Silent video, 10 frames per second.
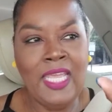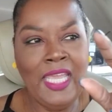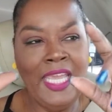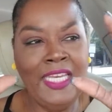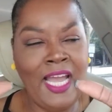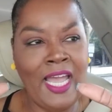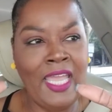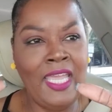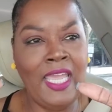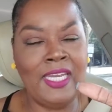he and
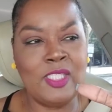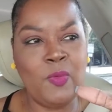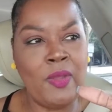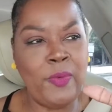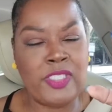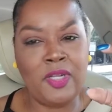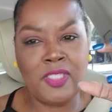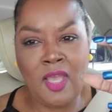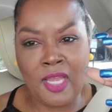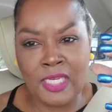I and his wife, we started
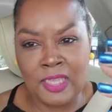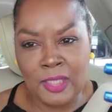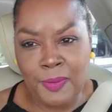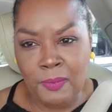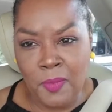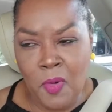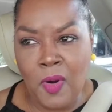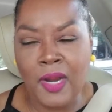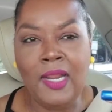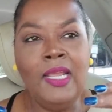talking a little bit
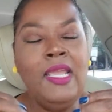more.